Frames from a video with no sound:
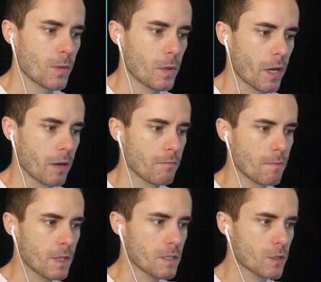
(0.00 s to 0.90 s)
Okay,
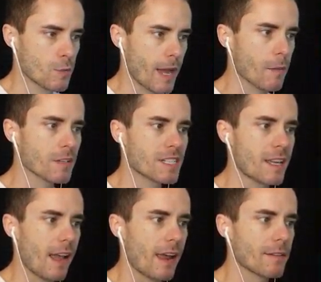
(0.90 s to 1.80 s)
that's not too bad. I'm not
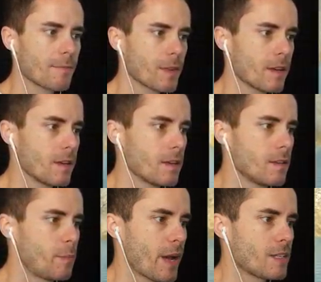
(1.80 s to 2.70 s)
scared.
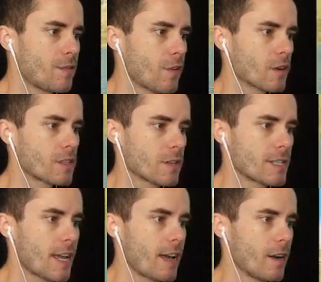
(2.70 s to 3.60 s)
Bounty Frog's not
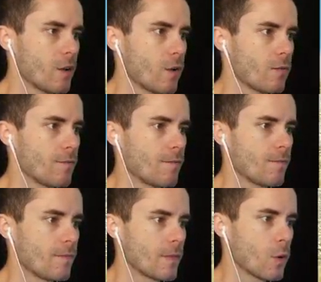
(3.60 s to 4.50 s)
scared at all.
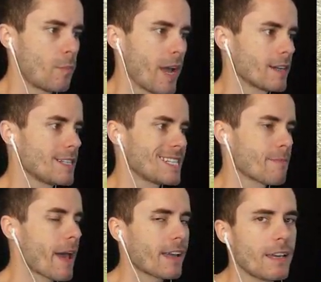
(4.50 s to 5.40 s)
Or Bounty
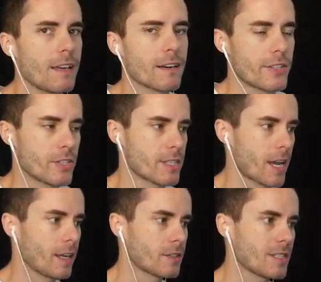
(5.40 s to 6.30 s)
Smacky, I should
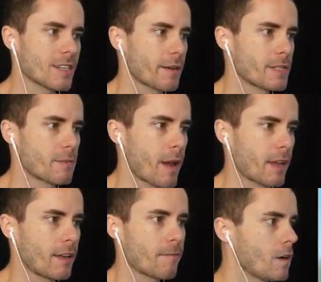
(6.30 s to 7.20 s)
say, because his name's
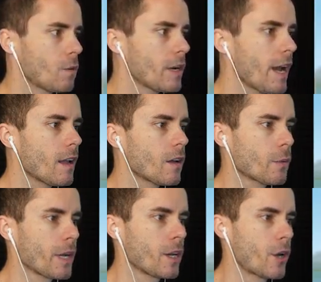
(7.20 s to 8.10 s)
Smacky. Wonder how
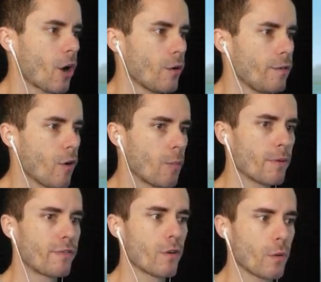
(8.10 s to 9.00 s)
long we can go for
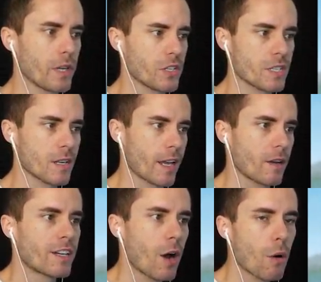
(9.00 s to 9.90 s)
before we just
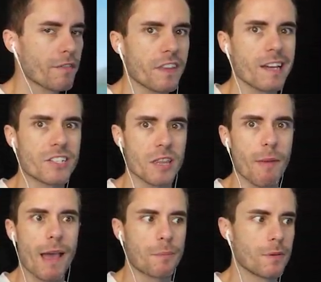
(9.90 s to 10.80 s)
like go off the edge of the
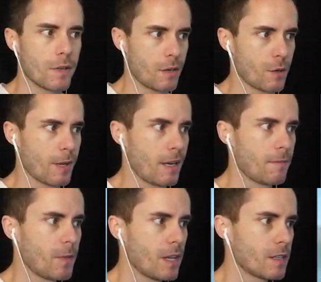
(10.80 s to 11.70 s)
map. You know what I
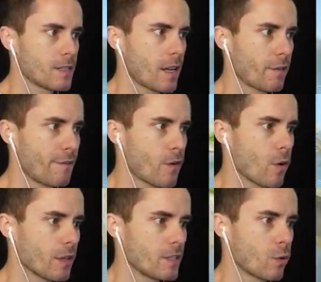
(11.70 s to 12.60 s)
mean? Just like
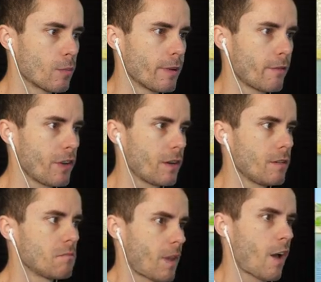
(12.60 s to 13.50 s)
fall into
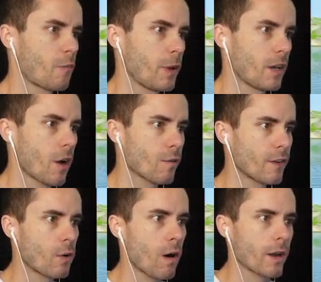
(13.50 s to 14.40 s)
oblivion. I've been going
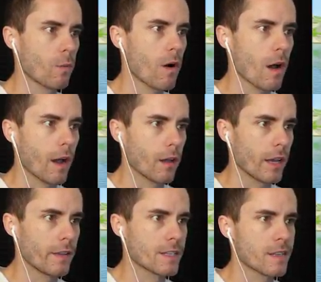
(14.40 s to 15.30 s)
for quite a while
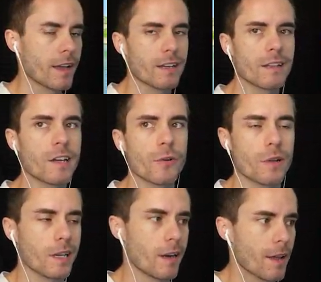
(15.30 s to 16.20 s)
and there's like
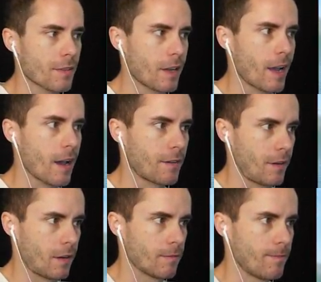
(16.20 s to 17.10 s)
literally nothing out
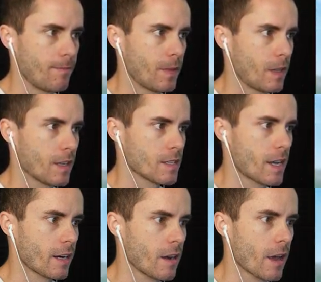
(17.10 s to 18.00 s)
here. There's
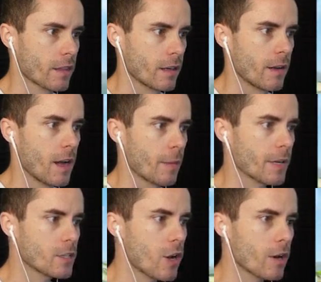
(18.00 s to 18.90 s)
like nothing. I'm
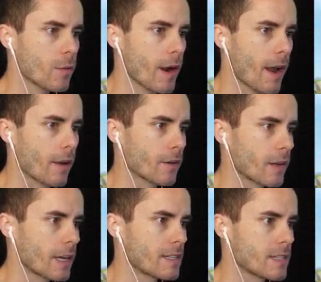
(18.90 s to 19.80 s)
gonna turn around
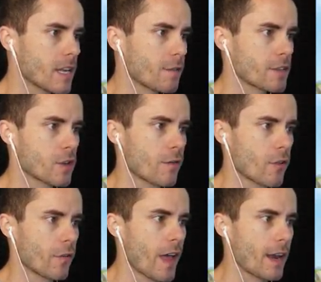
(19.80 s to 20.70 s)
and see if it's
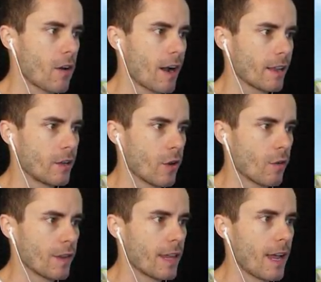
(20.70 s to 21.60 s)
over on that island
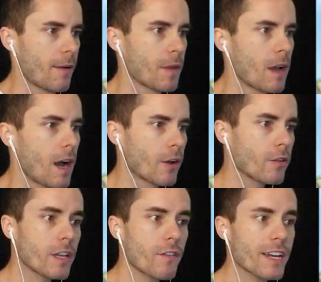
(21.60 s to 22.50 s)
over there. I don't
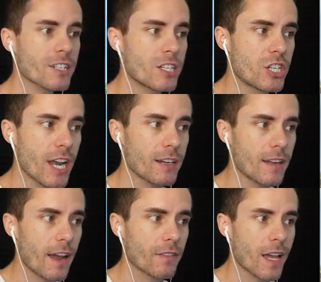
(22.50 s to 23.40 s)
think I've actually checked
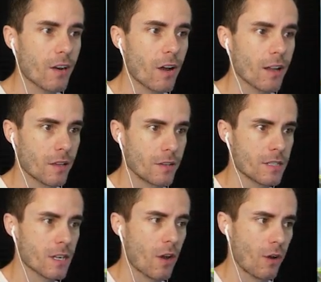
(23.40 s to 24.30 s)
out that island,
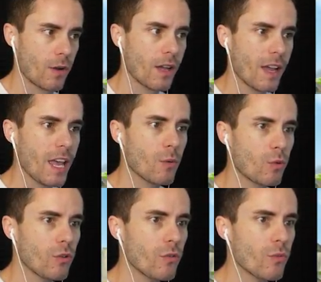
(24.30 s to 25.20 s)
so it
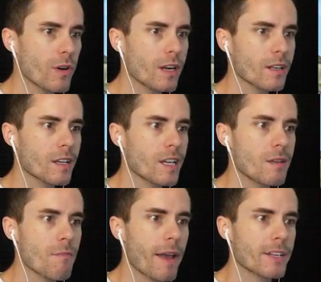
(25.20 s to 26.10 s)
wouldn't
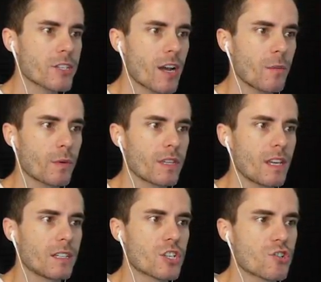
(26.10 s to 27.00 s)
really match up with
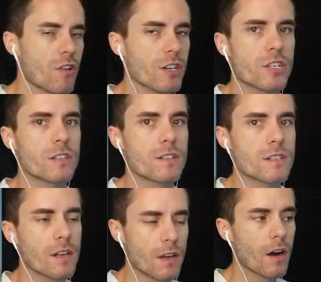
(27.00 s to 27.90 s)
the
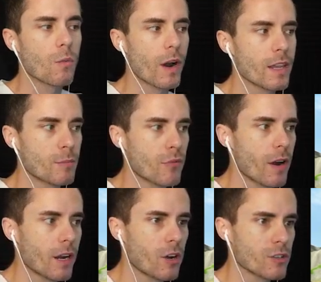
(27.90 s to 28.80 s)
instructions on where the
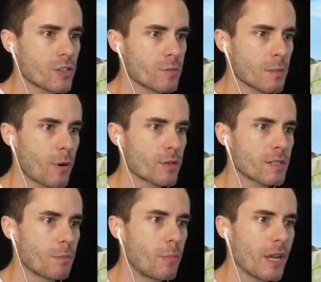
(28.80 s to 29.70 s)
Brian costume's supposed
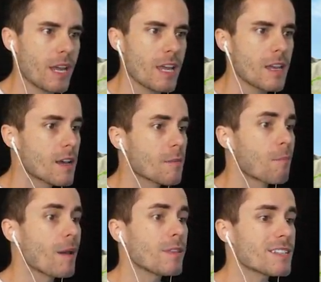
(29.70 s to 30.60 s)
to be.
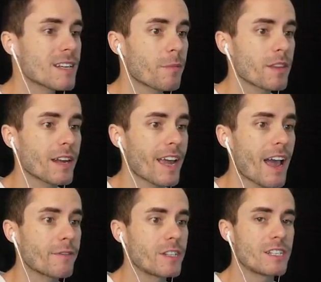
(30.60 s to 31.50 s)
Maybe there's something that I
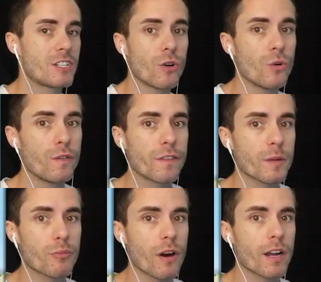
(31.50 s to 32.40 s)
have to do for
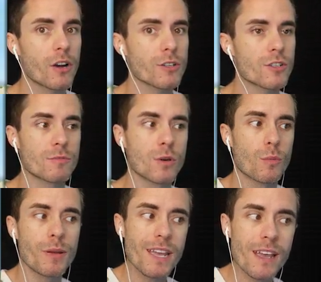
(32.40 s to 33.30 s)
the Brian costume to
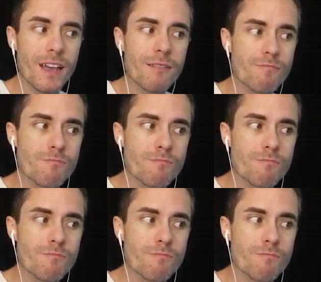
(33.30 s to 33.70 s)
appear.